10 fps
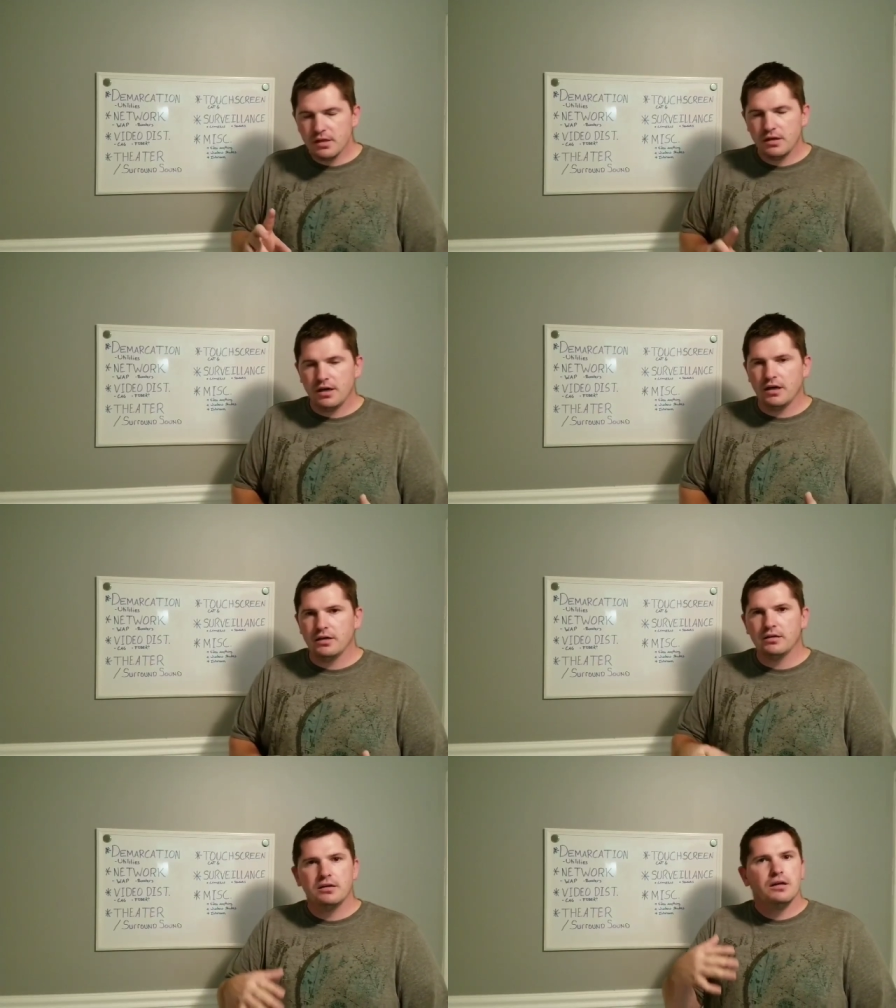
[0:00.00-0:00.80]

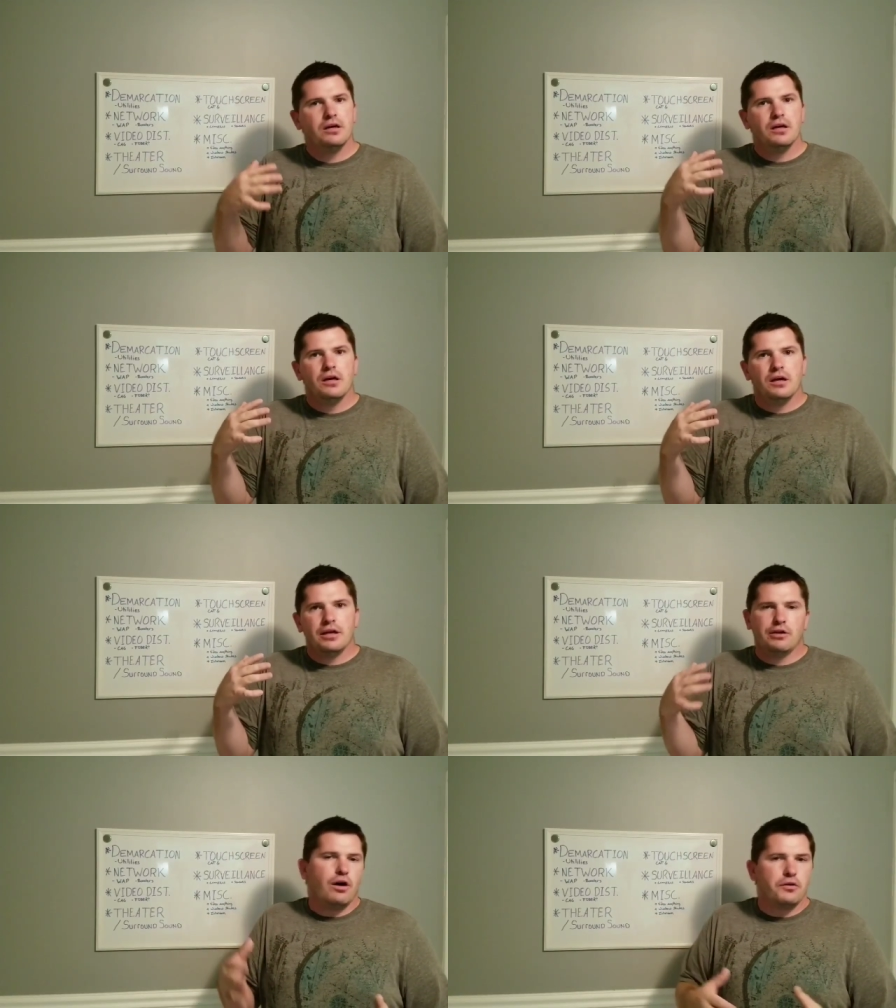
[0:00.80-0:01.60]
uh,
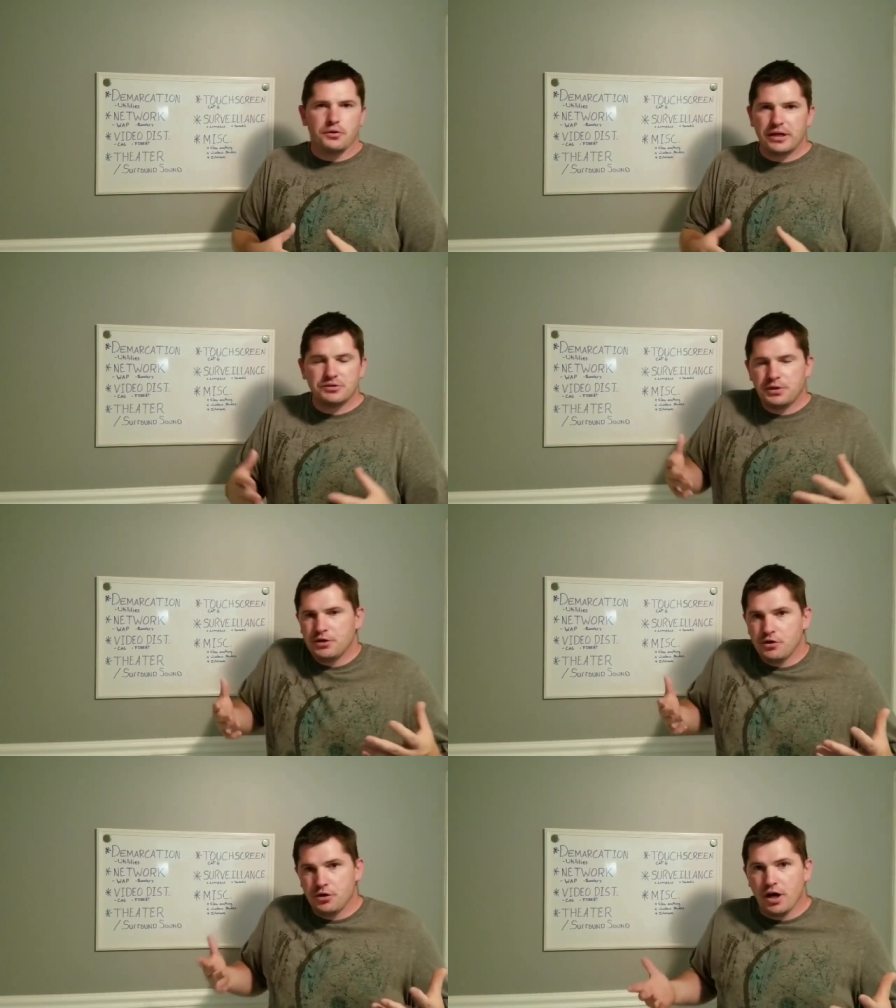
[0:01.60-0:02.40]
you know other things where
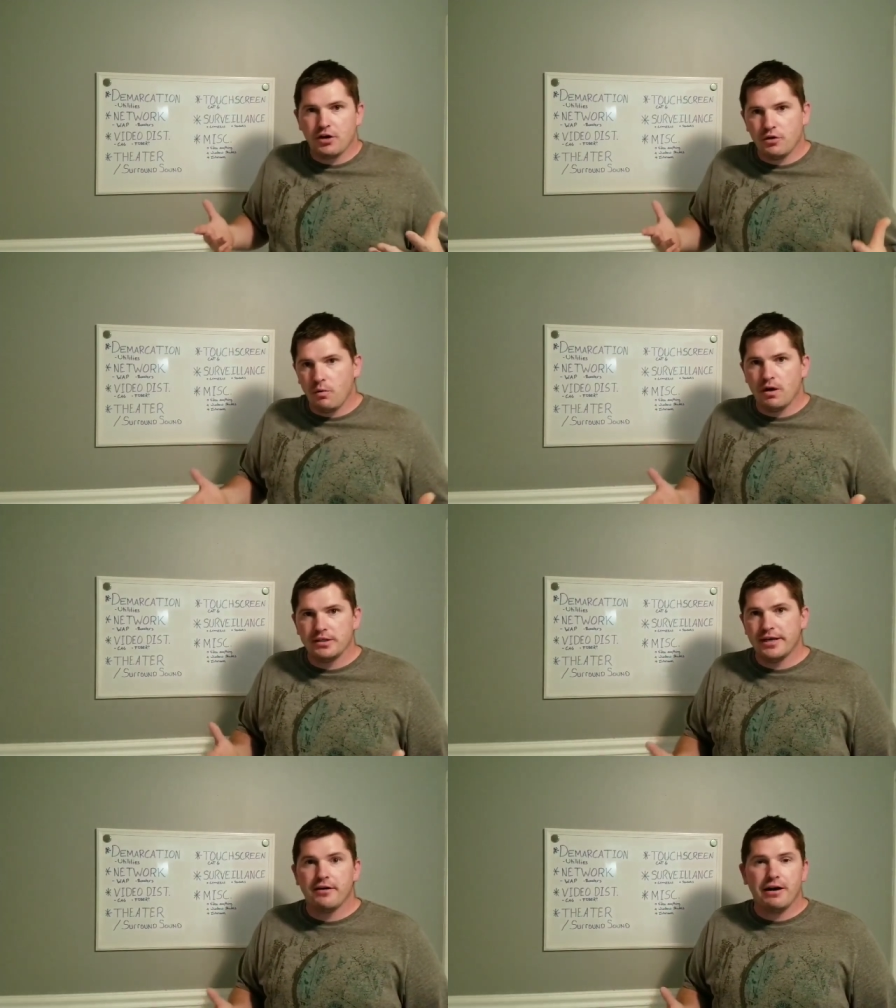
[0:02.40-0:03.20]
you're not going to want
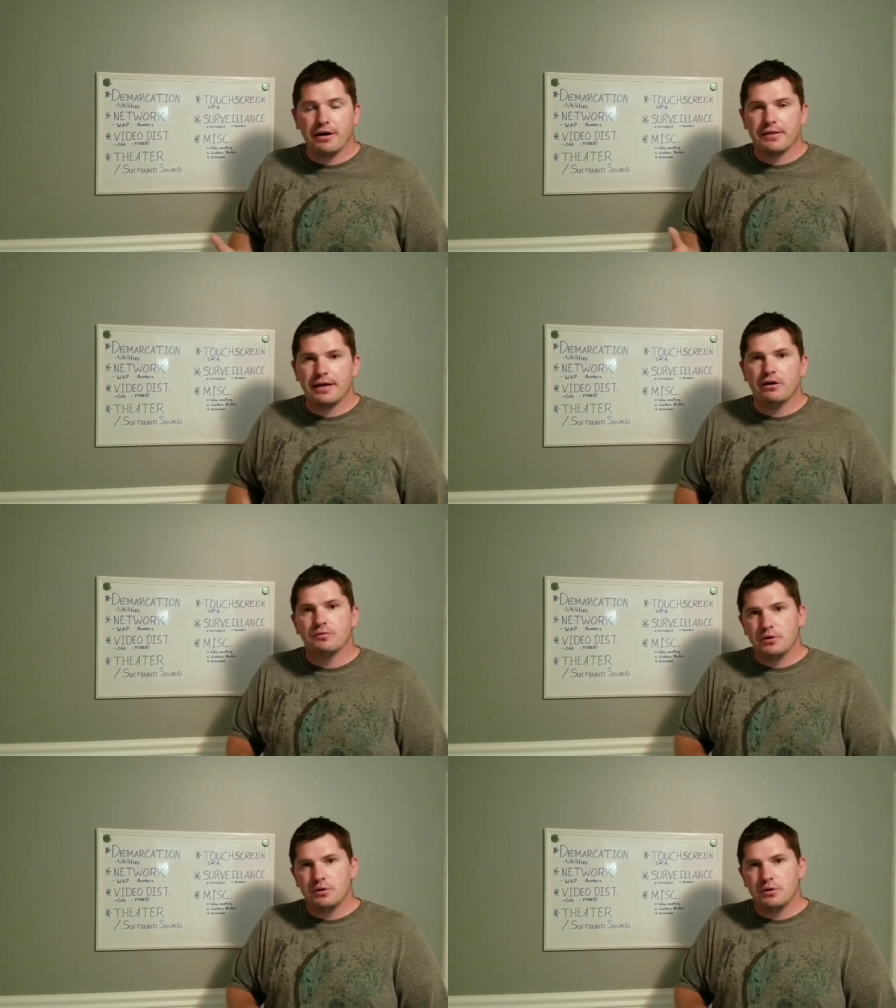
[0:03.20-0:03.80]
to tear out anything out.